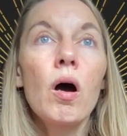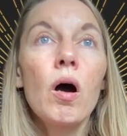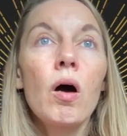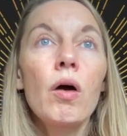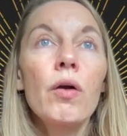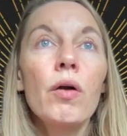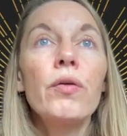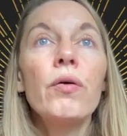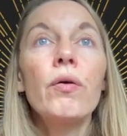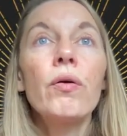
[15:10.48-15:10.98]

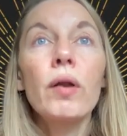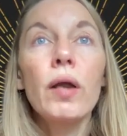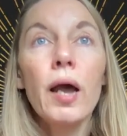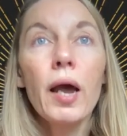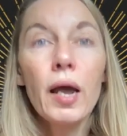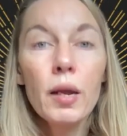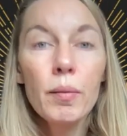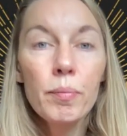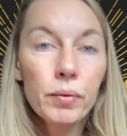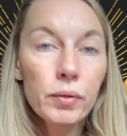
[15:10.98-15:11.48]
are not
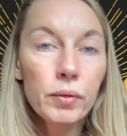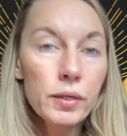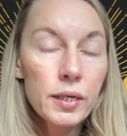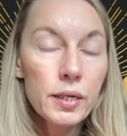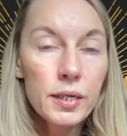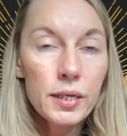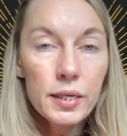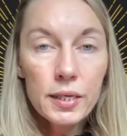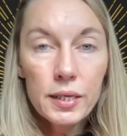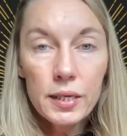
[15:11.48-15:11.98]
able
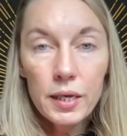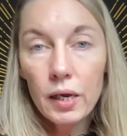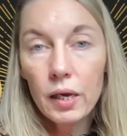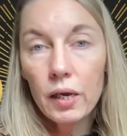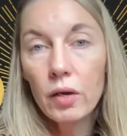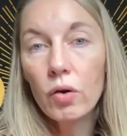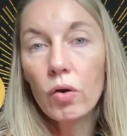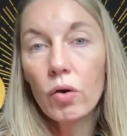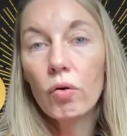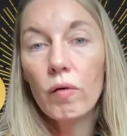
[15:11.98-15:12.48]
to
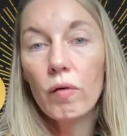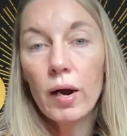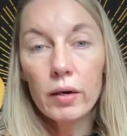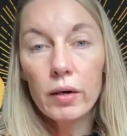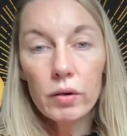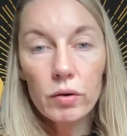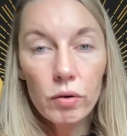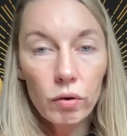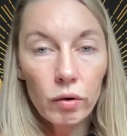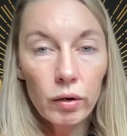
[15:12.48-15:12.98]
see or
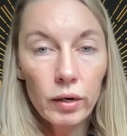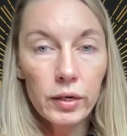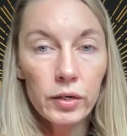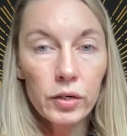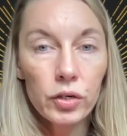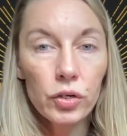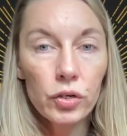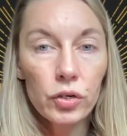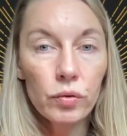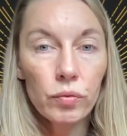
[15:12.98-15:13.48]

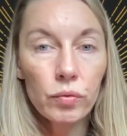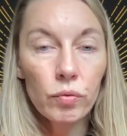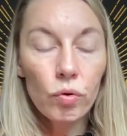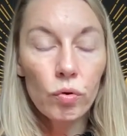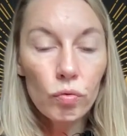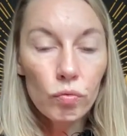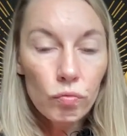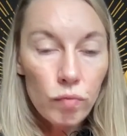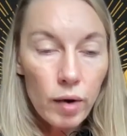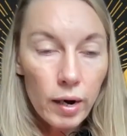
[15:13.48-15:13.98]
acknowledge
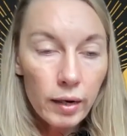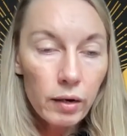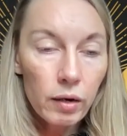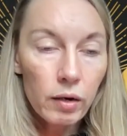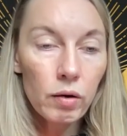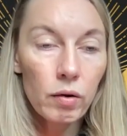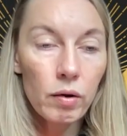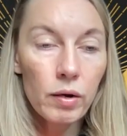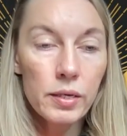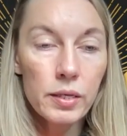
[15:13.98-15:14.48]
or
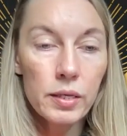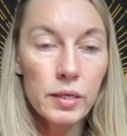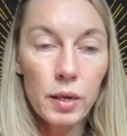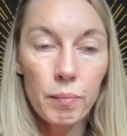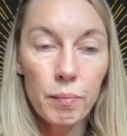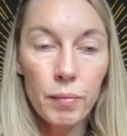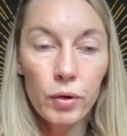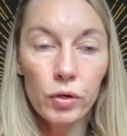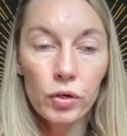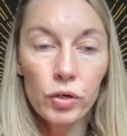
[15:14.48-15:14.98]
recognize the
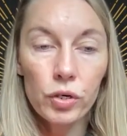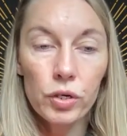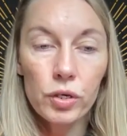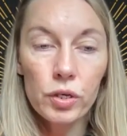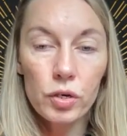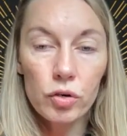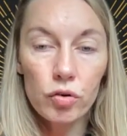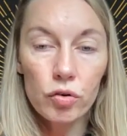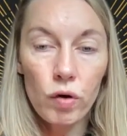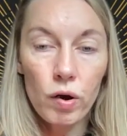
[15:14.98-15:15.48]
emotions
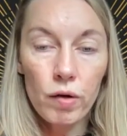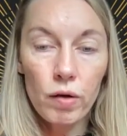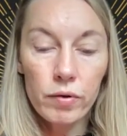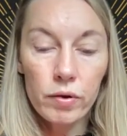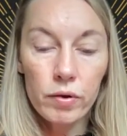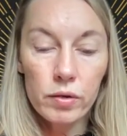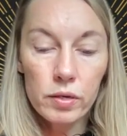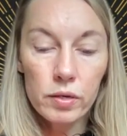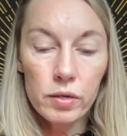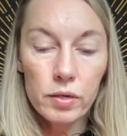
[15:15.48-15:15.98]
that drive
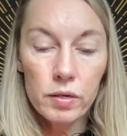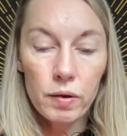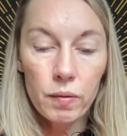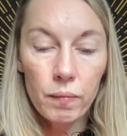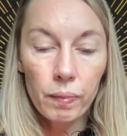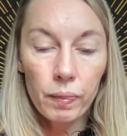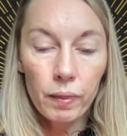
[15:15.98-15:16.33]
us,